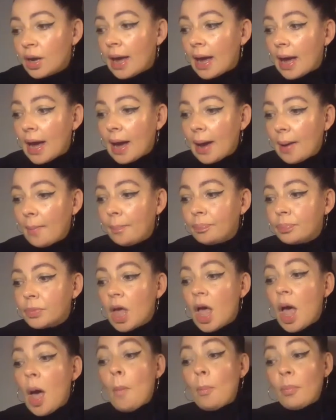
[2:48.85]
Um,
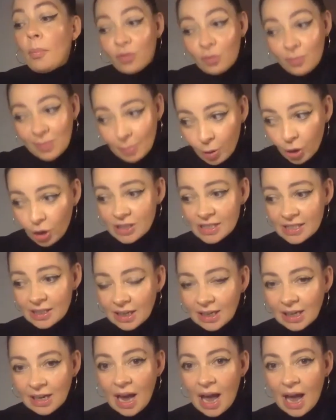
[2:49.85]
but for me personally,